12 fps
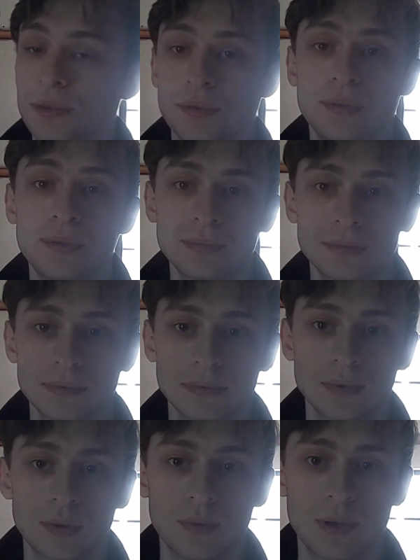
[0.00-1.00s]
through,
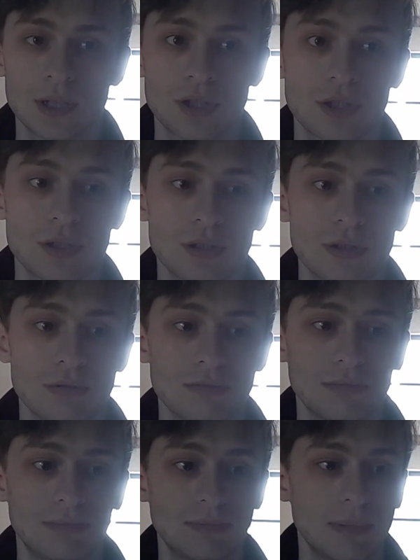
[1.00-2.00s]
watch
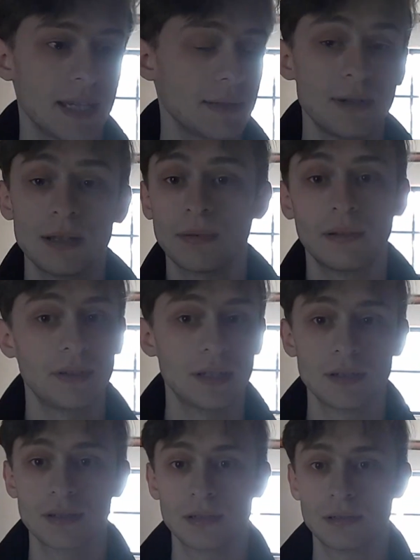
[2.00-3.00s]
as many of my
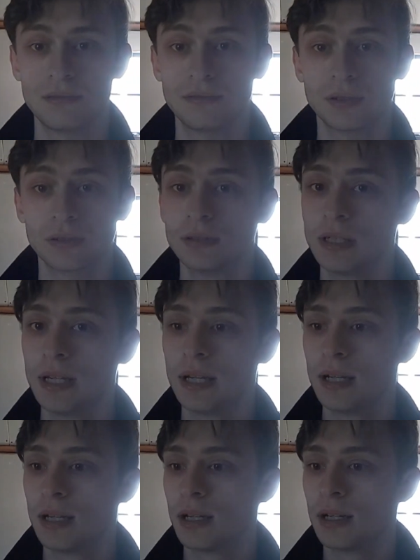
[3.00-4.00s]
videos as you feel
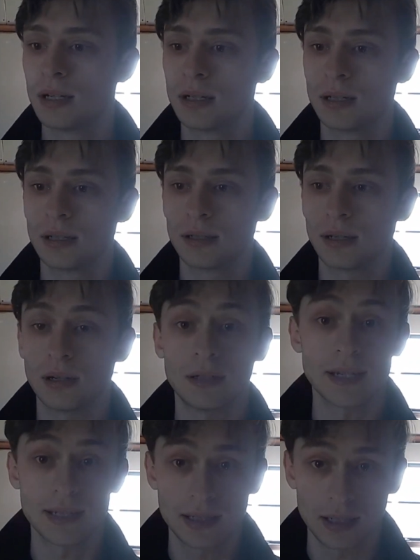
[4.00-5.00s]
are
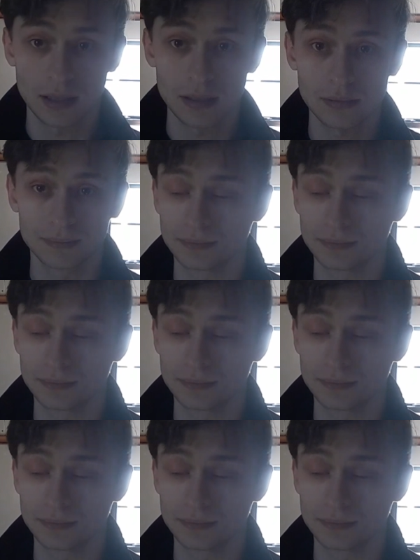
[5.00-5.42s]
necessary.